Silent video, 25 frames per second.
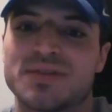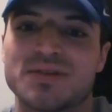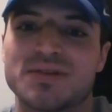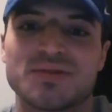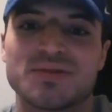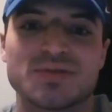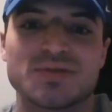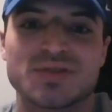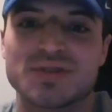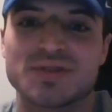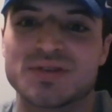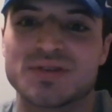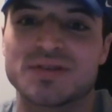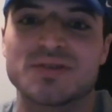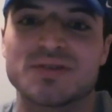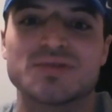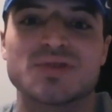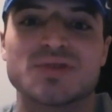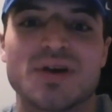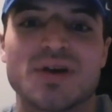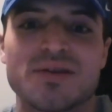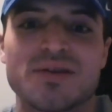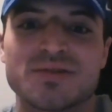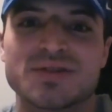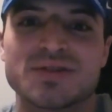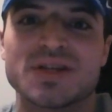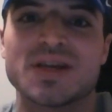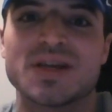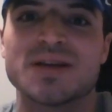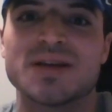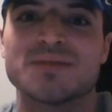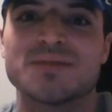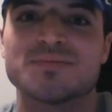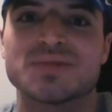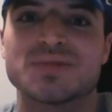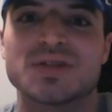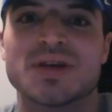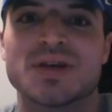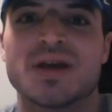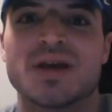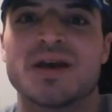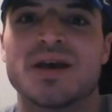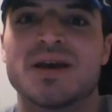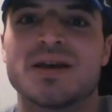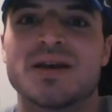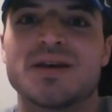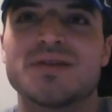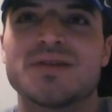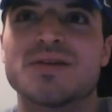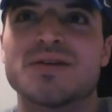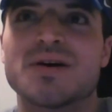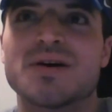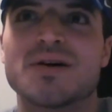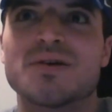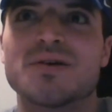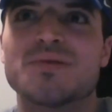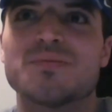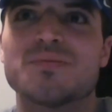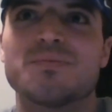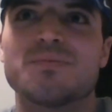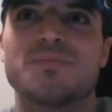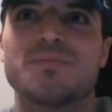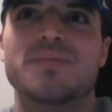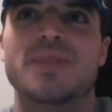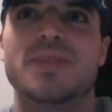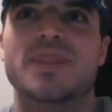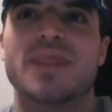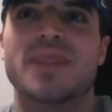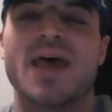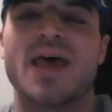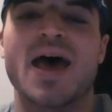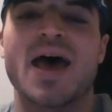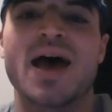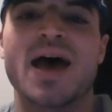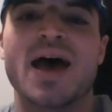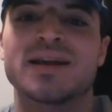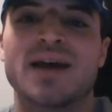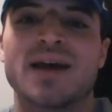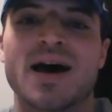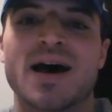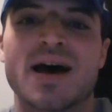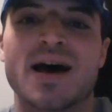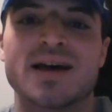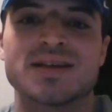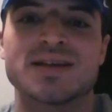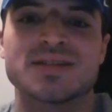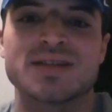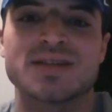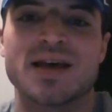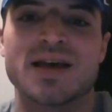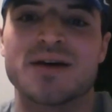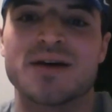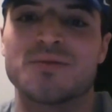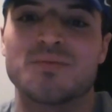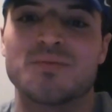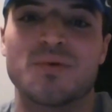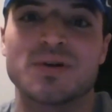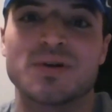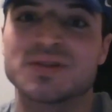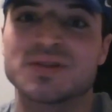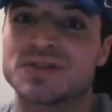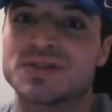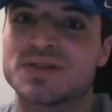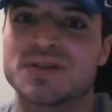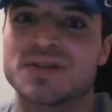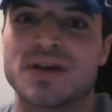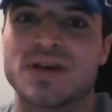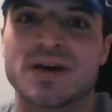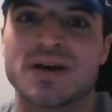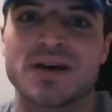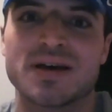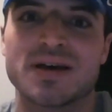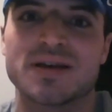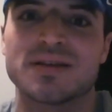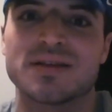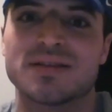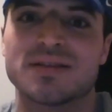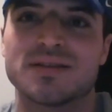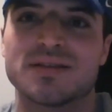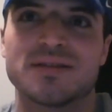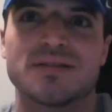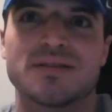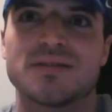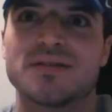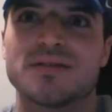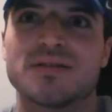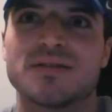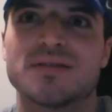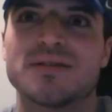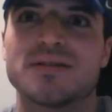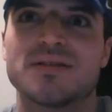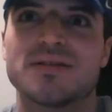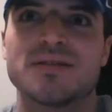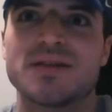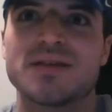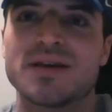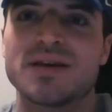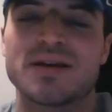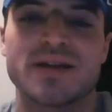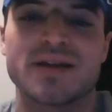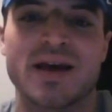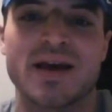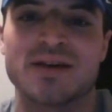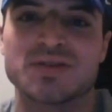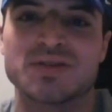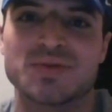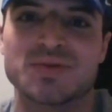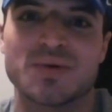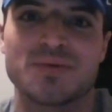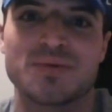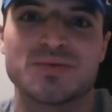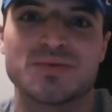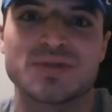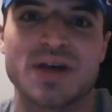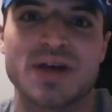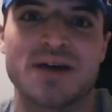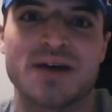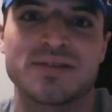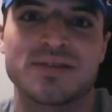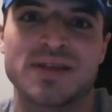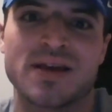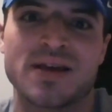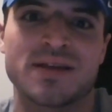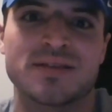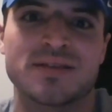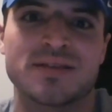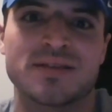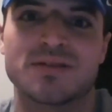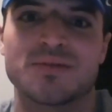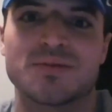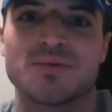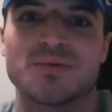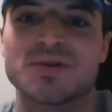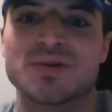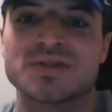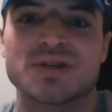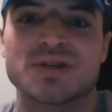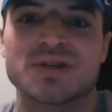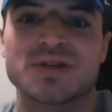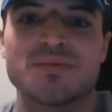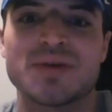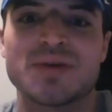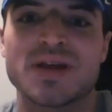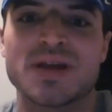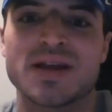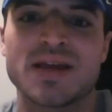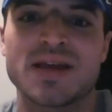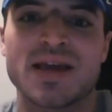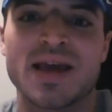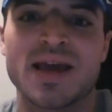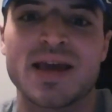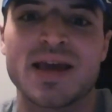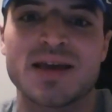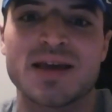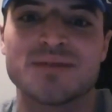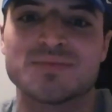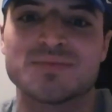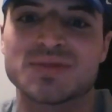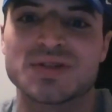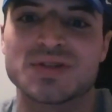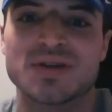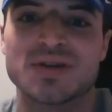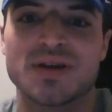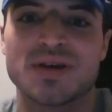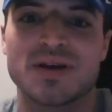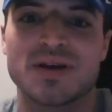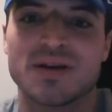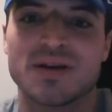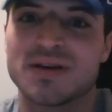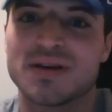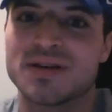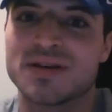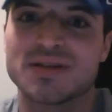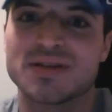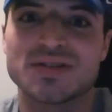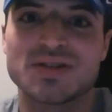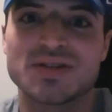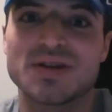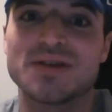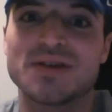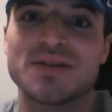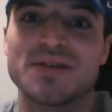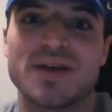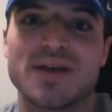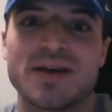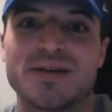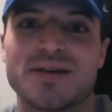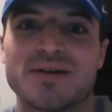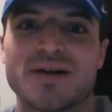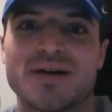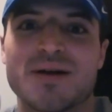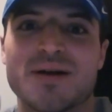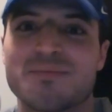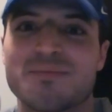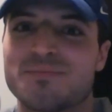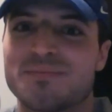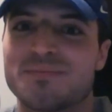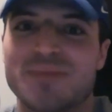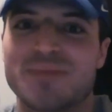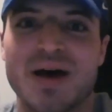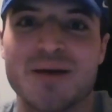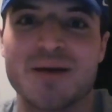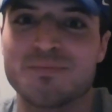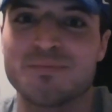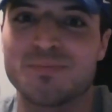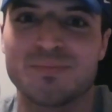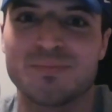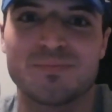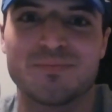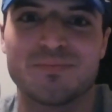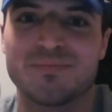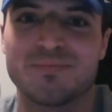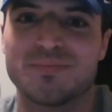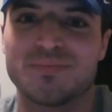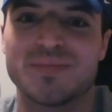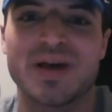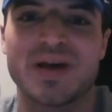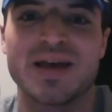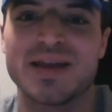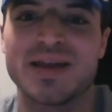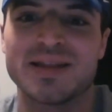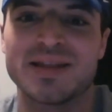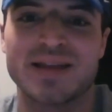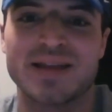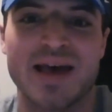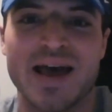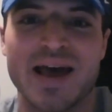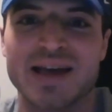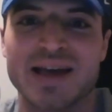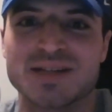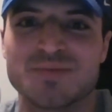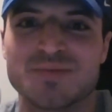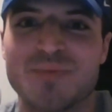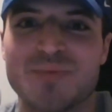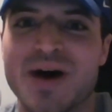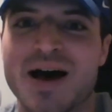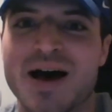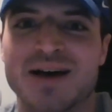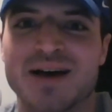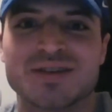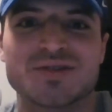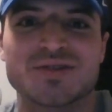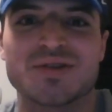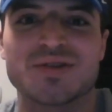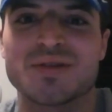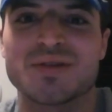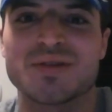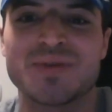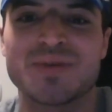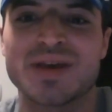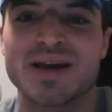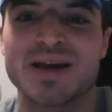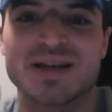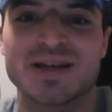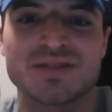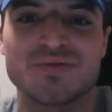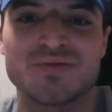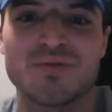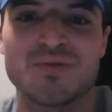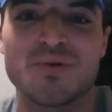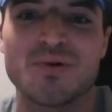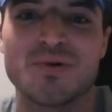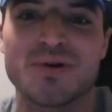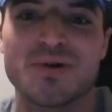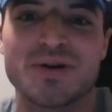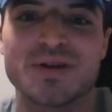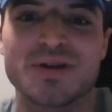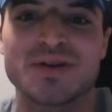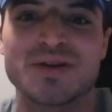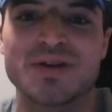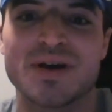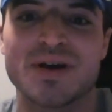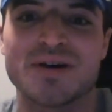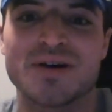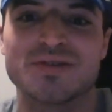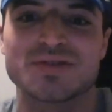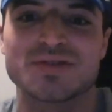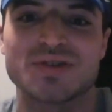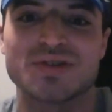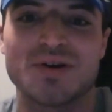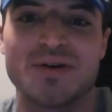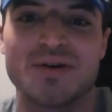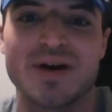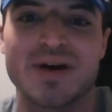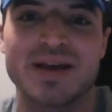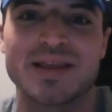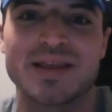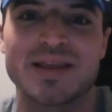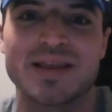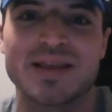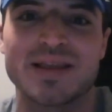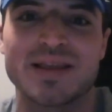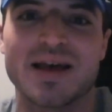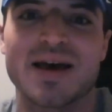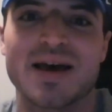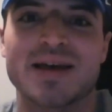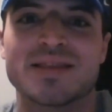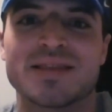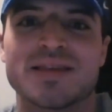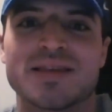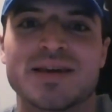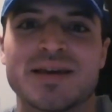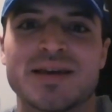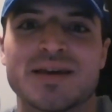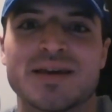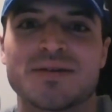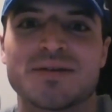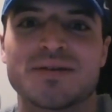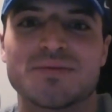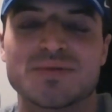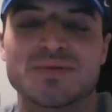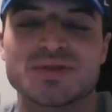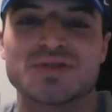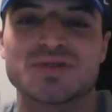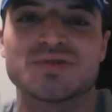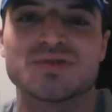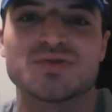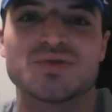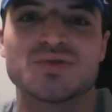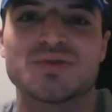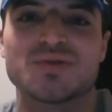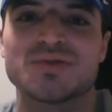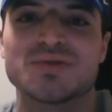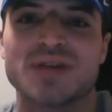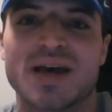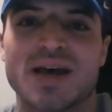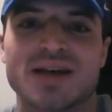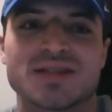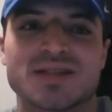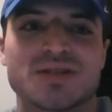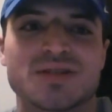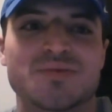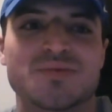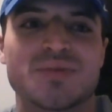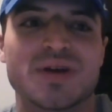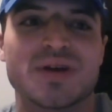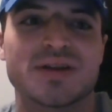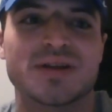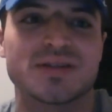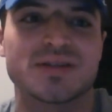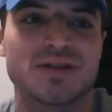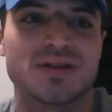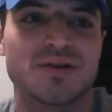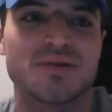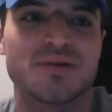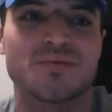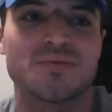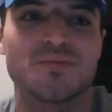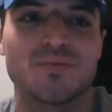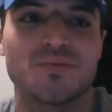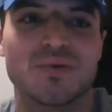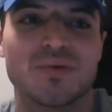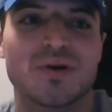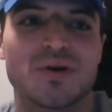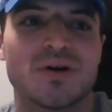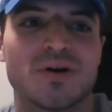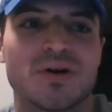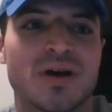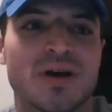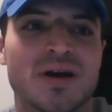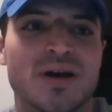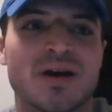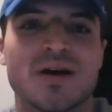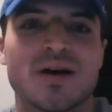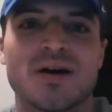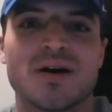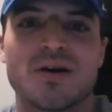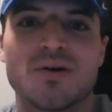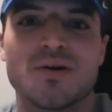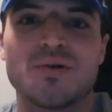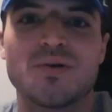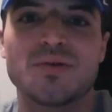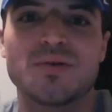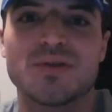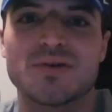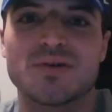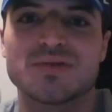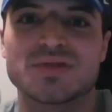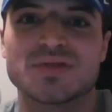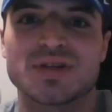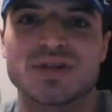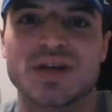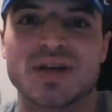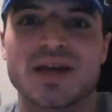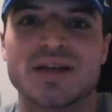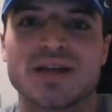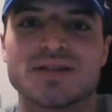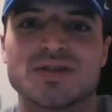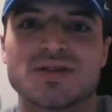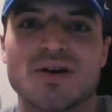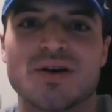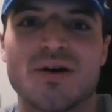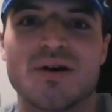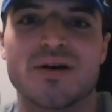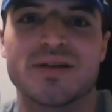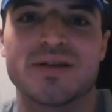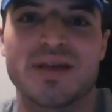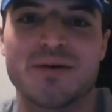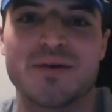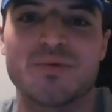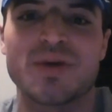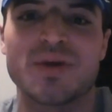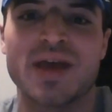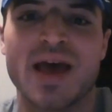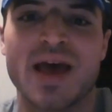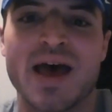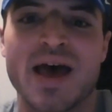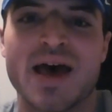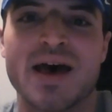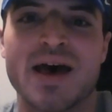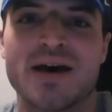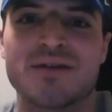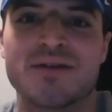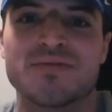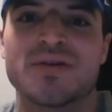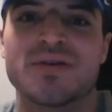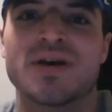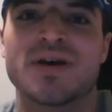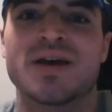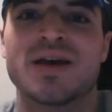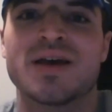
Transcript: Those other teams, you know, had guys that once the announcement was out that there wasn't going to be any games, see you later, I'm hitting the Xbox or the PS4, you know. So I think it was a true testament to who those kids are that we have.